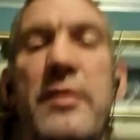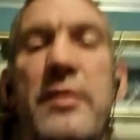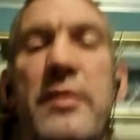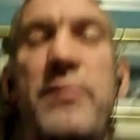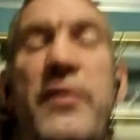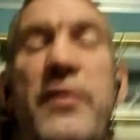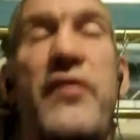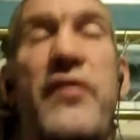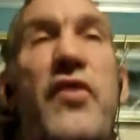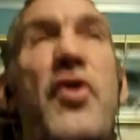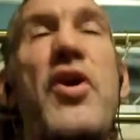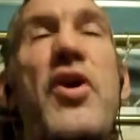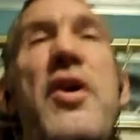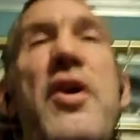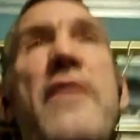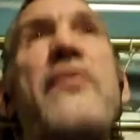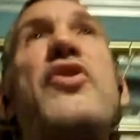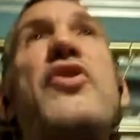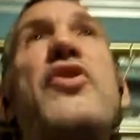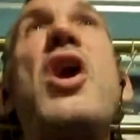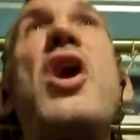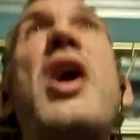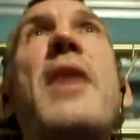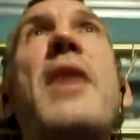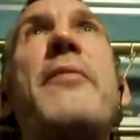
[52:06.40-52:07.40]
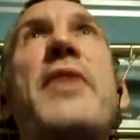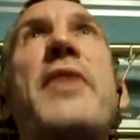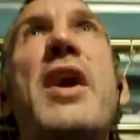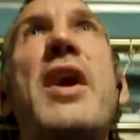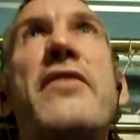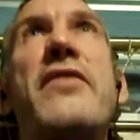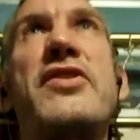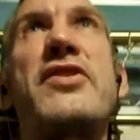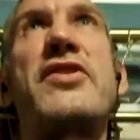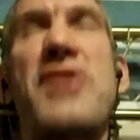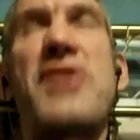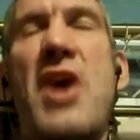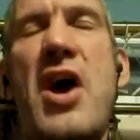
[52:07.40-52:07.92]
Before you even got up the
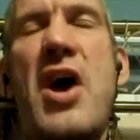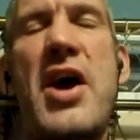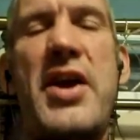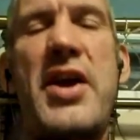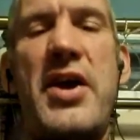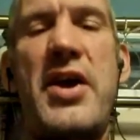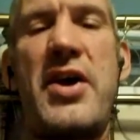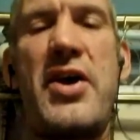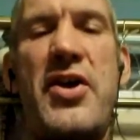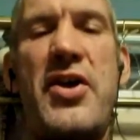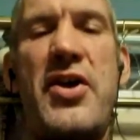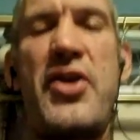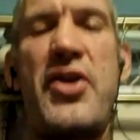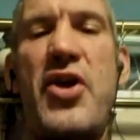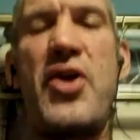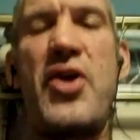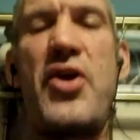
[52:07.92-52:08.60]
other side, and